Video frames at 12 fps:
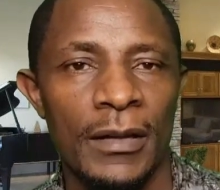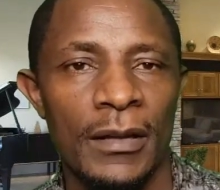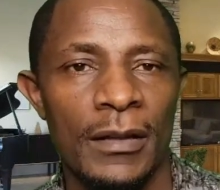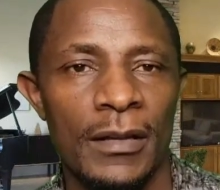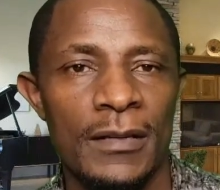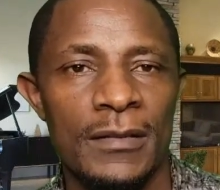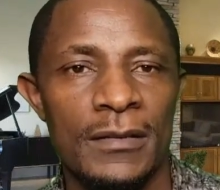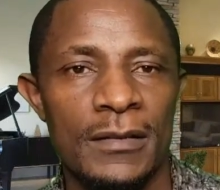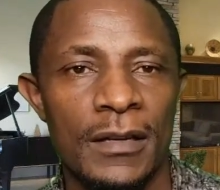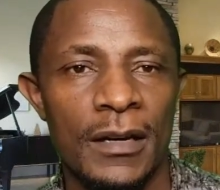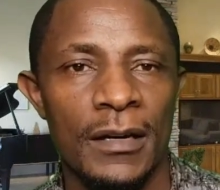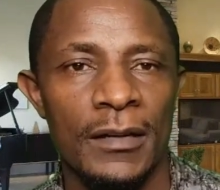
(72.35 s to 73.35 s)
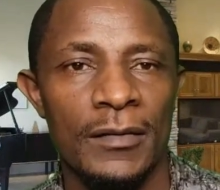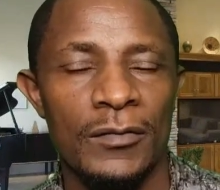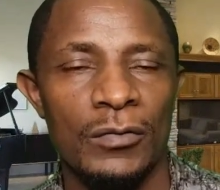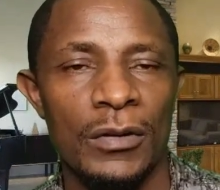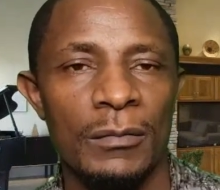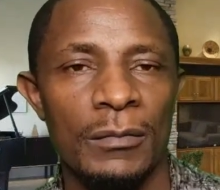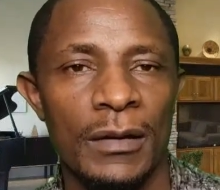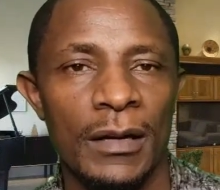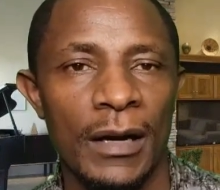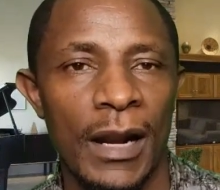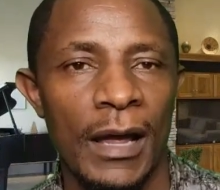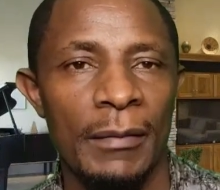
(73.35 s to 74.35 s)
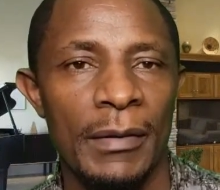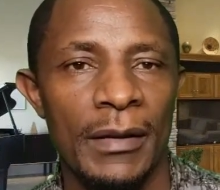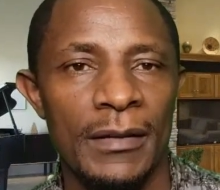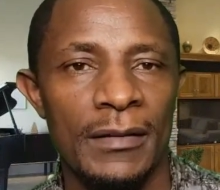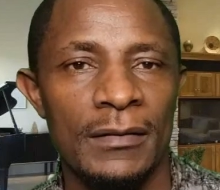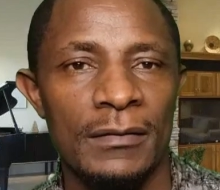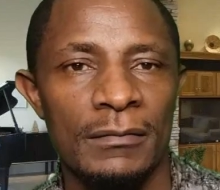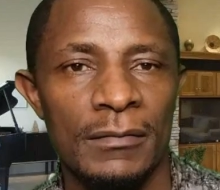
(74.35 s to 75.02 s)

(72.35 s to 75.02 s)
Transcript: these extreme climates.